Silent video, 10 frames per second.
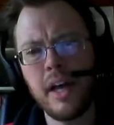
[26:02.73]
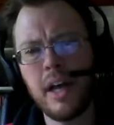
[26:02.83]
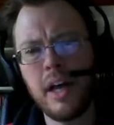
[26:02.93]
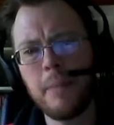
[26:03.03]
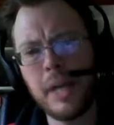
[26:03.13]

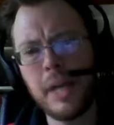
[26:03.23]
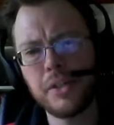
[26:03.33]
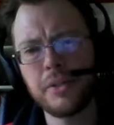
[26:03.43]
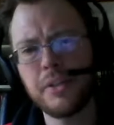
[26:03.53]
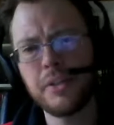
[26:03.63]

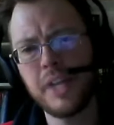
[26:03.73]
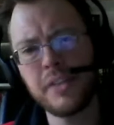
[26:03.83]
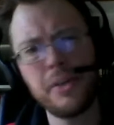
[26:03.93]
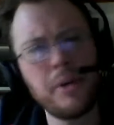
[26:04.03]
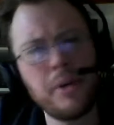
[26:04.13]
magical
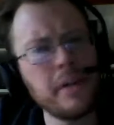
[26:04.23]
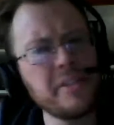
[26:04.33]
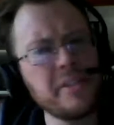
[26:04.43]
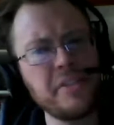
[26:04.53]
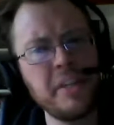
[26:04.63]
tattoo
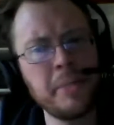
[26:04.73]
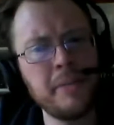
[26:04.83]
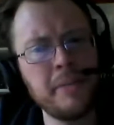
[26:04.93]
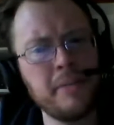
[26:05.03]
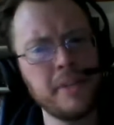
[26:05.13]
artist
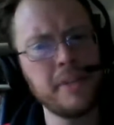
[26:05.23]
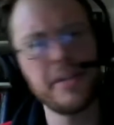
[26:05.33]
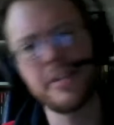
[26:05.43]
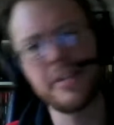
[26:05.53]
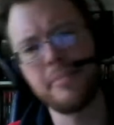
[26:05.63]
demon. It's
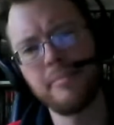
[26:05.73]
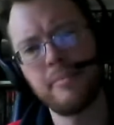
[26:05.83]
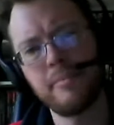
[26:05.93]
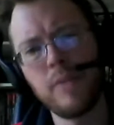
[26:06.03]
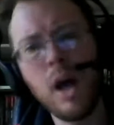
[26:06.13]
awesome.
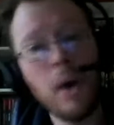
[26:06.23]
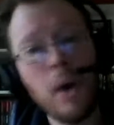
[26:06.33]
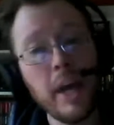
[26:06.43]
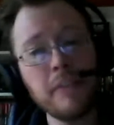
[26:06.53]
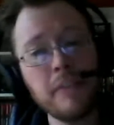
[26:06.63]
Oh,
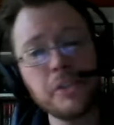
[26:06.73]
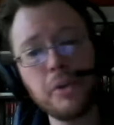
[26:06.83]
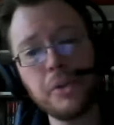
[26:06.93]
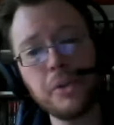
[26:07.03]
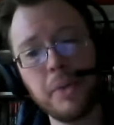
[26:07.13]
I haven't
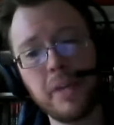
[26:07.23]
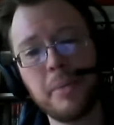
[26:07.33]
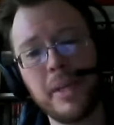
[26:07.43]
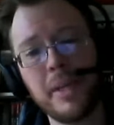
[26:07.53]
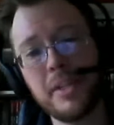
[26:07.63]
told you what
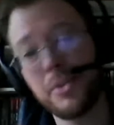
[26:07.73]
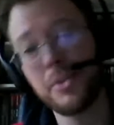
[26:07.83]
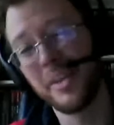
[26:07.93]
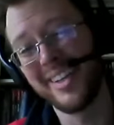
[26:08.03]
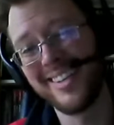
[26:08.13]
Helma is,
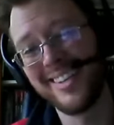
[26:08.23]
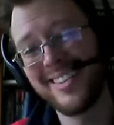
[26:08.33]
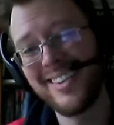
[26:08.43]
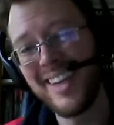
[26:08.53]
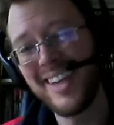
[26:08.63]
really.
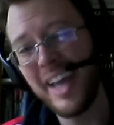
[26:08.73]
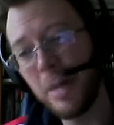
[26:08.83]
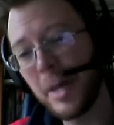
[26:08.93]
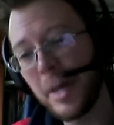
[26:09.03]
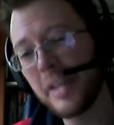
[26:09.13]

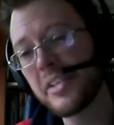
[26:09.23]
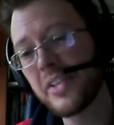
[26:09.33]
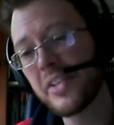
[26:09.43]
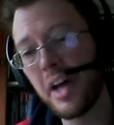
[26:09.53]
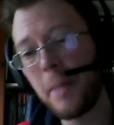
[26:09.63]
Helma
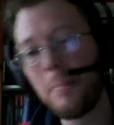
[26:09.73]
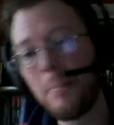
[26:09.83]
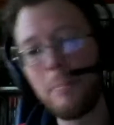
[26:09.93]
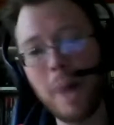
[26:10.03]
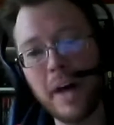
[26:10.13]
is
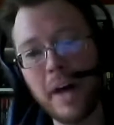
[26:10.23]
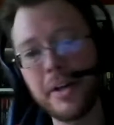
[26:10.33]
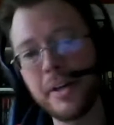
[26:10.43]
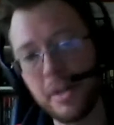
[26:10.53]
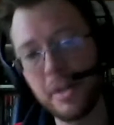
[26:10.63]

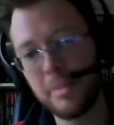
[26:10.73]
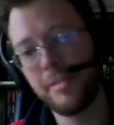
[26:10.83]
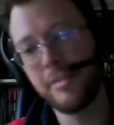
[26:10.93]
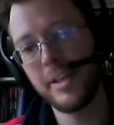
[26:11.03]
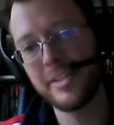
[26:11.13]
modern urban
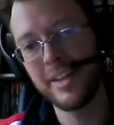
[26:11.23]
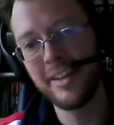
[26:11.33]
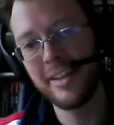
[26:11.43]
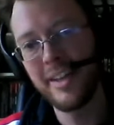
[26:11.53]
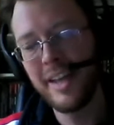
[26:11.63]
fantasy,
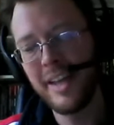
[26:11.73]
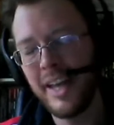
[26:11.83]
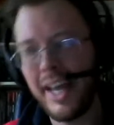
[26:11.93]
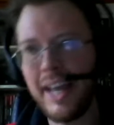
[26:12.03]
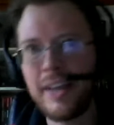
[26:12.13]

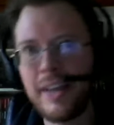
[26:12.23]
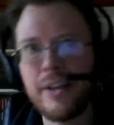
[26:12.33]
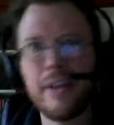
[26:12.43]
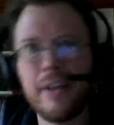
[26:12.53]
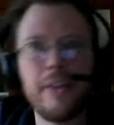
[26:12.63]
and
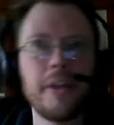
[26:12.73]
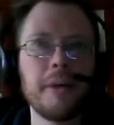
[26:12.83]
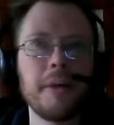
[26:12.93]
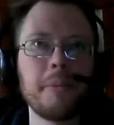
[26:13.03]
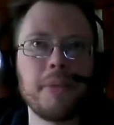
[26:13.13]

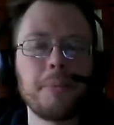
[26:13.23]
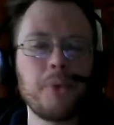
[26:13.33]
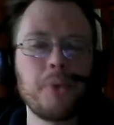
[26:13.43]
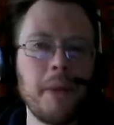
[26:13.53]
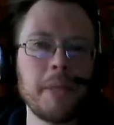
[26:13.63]
the
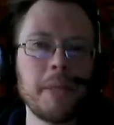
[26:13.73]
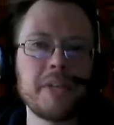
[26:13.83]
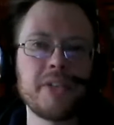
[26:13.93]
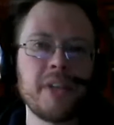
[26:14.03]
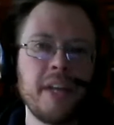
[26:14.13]

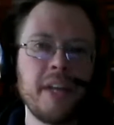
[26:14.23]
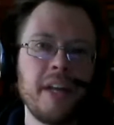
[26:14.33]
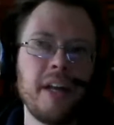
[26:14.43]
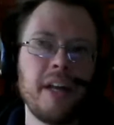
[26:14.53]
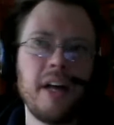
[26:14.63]
premise
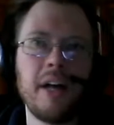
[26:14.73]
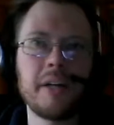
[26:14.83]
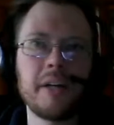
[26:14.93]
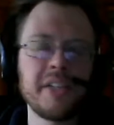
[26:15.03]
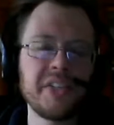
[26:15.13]

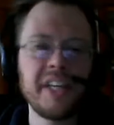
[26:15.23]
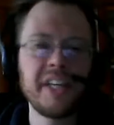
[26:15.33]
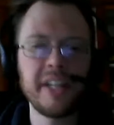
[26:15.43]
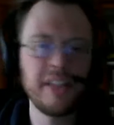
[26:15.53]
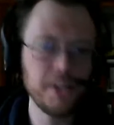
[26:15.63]
conceit
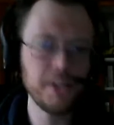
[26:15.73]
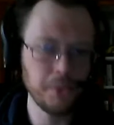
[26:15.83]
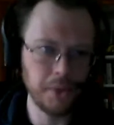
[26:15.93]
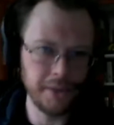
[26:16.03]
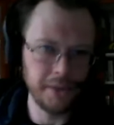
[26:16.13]
in this
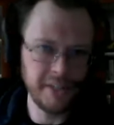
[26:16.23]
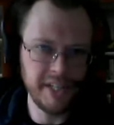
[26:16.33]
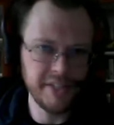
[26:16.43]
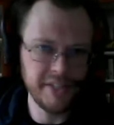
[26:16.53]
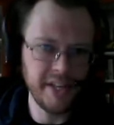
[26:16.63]
world
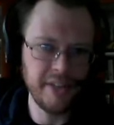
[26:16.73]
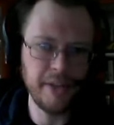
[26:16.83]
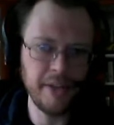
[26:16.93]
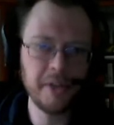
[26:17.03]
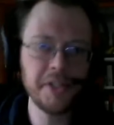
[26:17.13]
is that
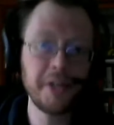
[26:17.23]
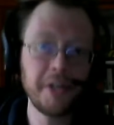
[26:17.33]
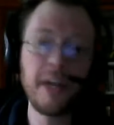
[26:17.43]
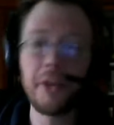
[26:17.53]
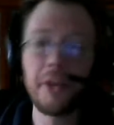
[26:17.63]
there is
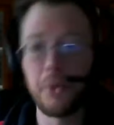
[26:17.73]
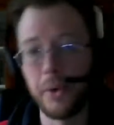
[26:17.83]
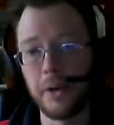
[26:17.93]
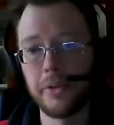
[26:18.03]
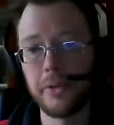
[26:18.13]
another
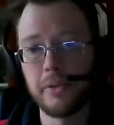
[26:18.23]
world